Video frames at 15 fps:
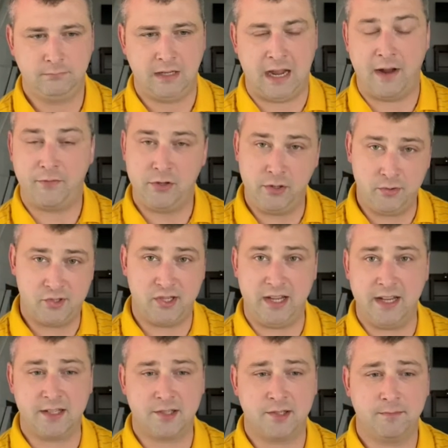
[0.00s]
After you see
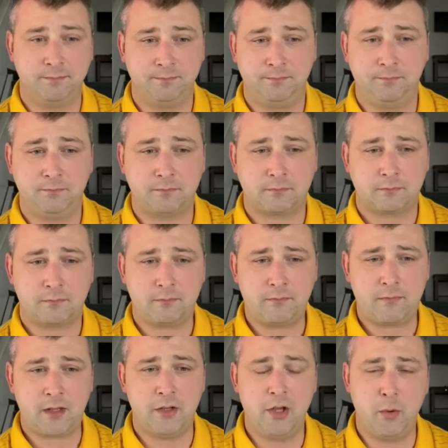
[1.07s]
it,
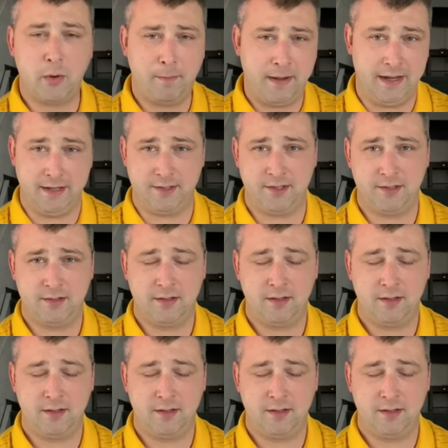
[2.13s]
you repent,